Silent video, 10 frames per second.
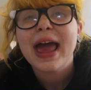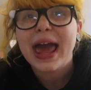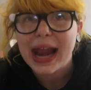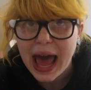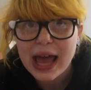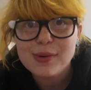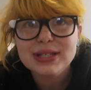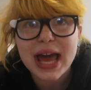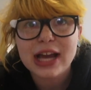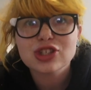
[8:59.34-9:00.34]
And I
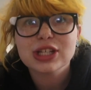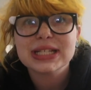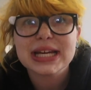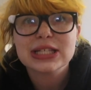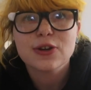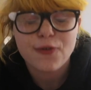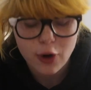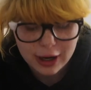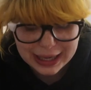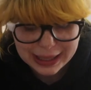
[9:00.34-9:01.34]
was actually tested
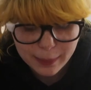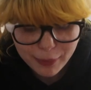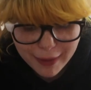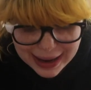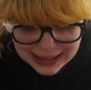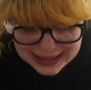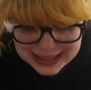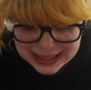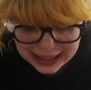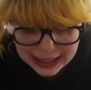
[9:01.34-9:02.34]
for it in
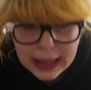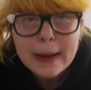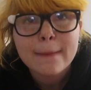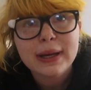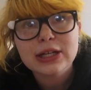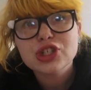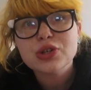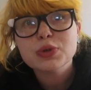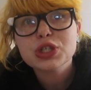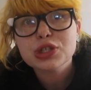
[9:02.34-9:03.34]
pregnancy because
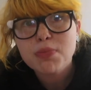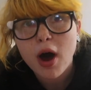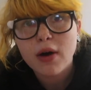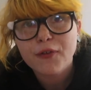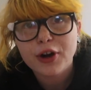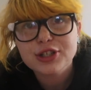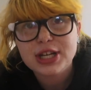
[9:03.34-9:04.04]
she was small for her